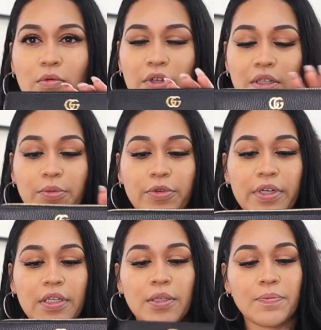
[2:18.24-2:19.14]
Really
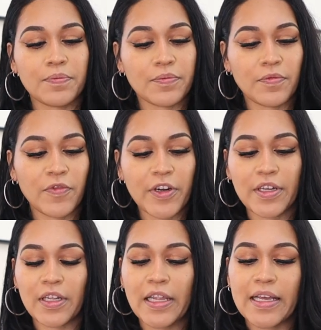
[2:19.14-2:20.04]
pretty.
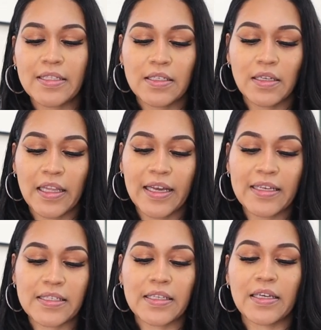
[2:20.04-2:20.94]
Very classic. Like
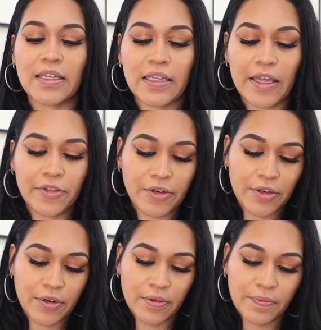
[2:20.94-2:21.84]
I said,
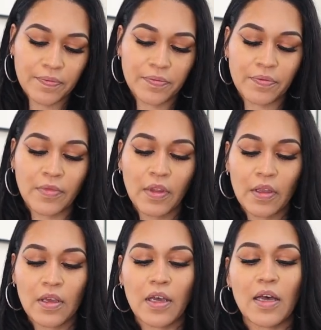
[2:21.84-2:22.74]
leather.
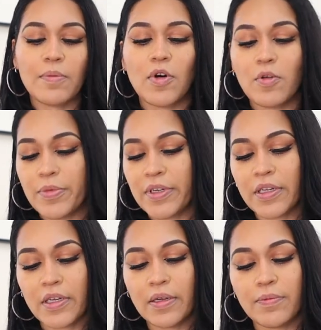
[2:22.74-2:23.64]
I'm gonna open
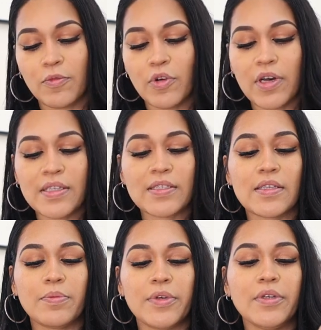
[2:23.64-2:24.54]
it up. We'll
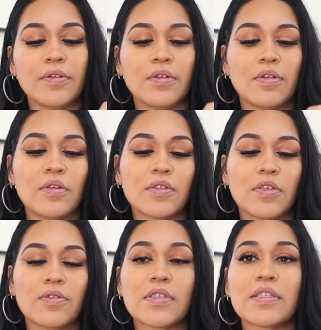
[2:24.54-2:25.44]
unzip it so
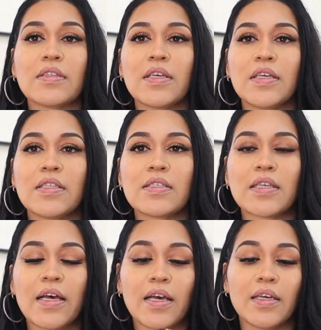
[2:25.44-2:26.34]
you can see the
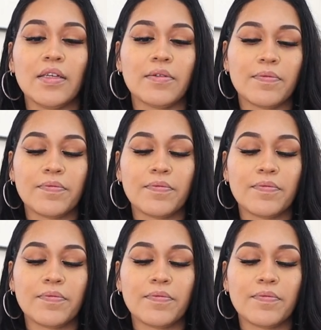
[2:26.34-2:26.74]
inside.